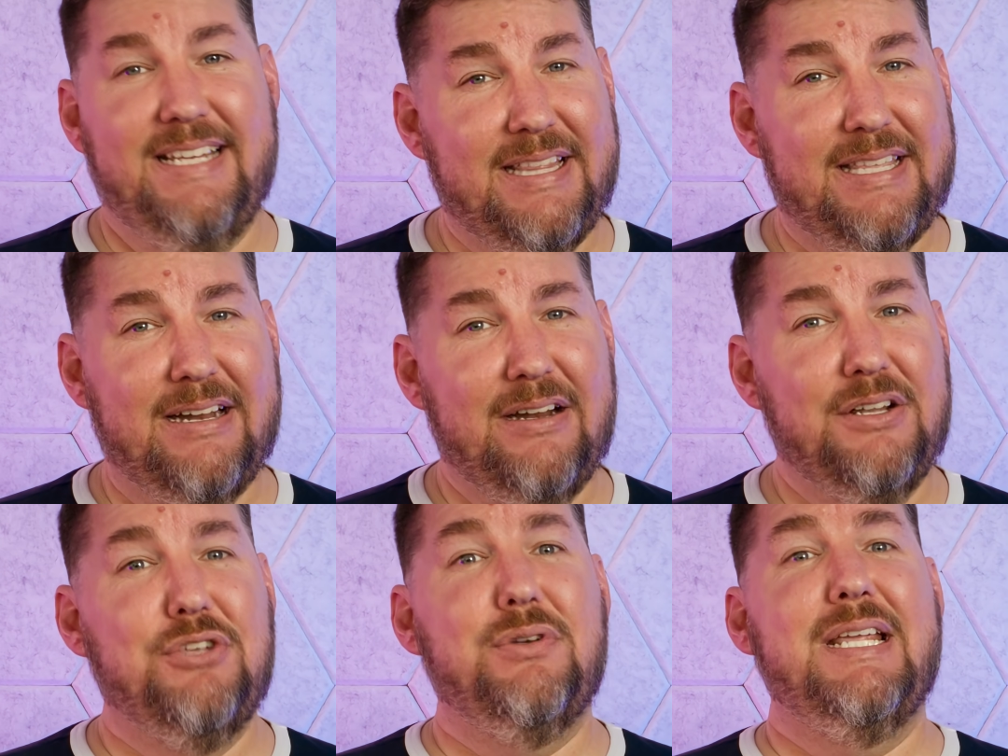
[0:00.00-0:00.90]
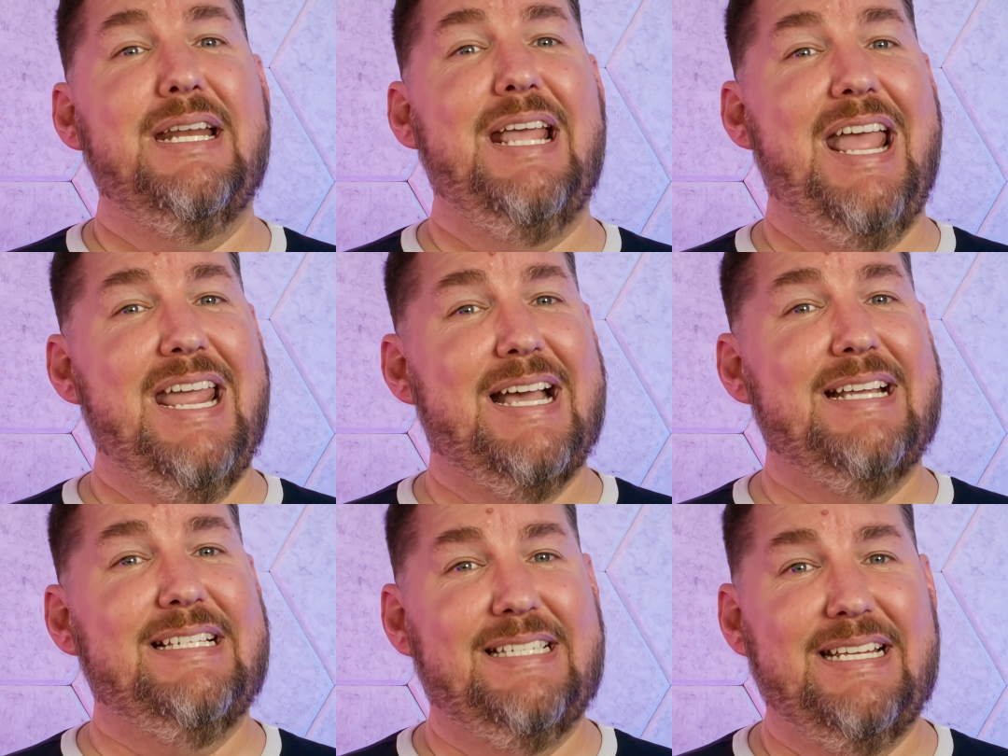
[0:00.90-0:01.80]
get there, you need AI
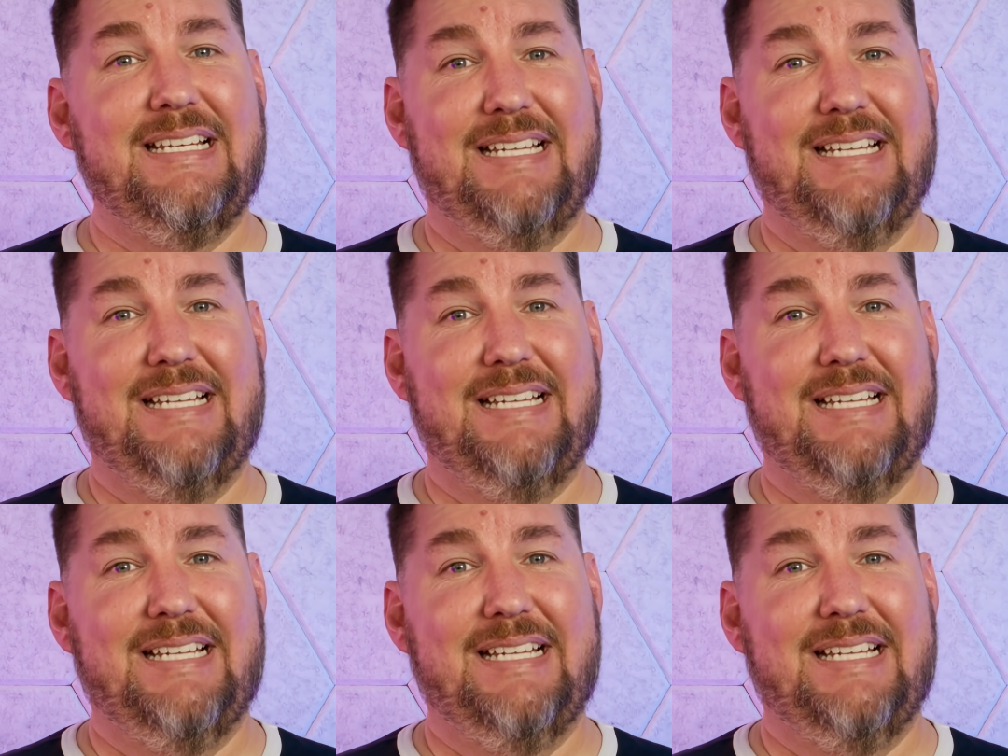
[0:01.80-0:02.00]
scene